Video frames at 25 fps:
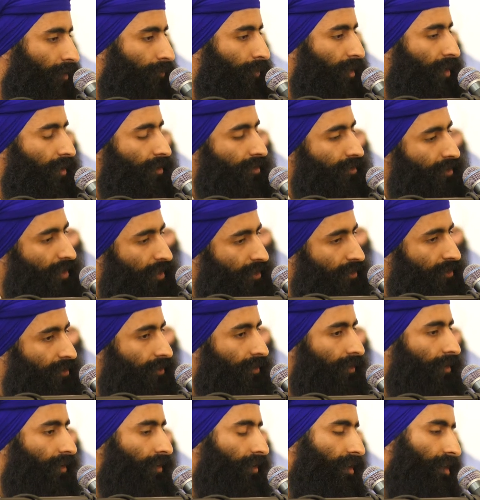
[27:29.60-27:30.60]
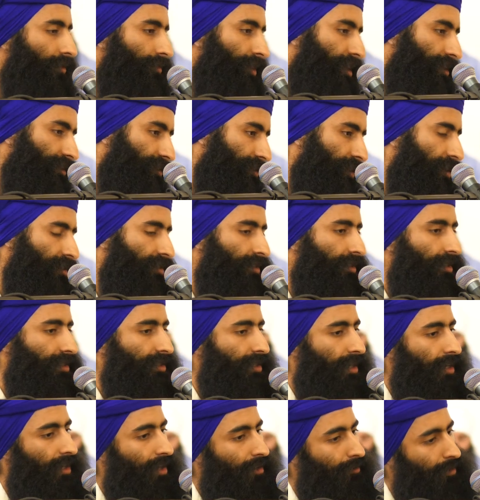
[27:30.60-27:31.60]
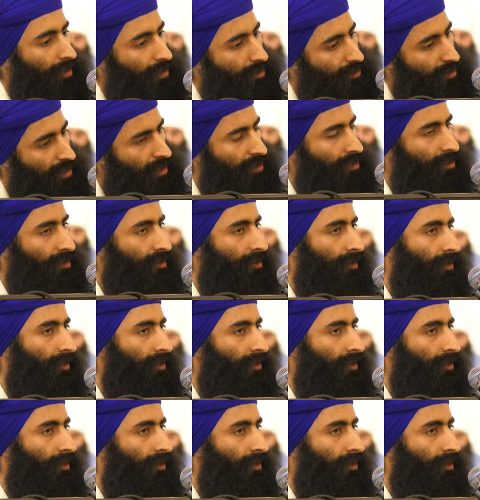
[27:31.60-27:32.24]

means this, Ganga means this, Kashara means this.